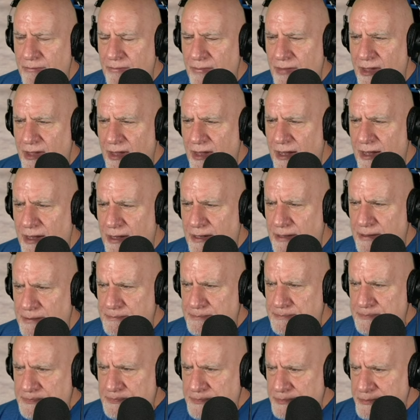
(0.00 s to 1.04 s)

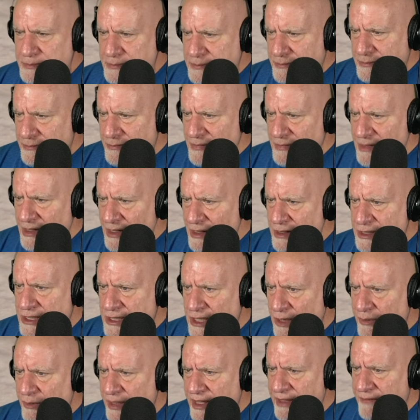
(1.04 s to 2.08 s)

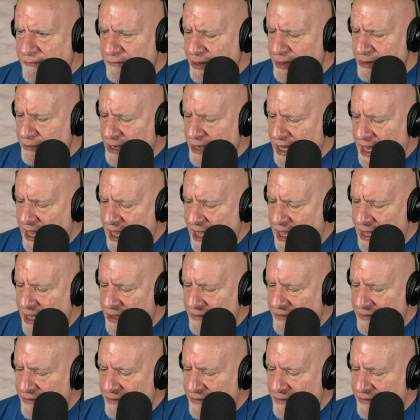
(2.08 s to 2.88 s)
So if we were to have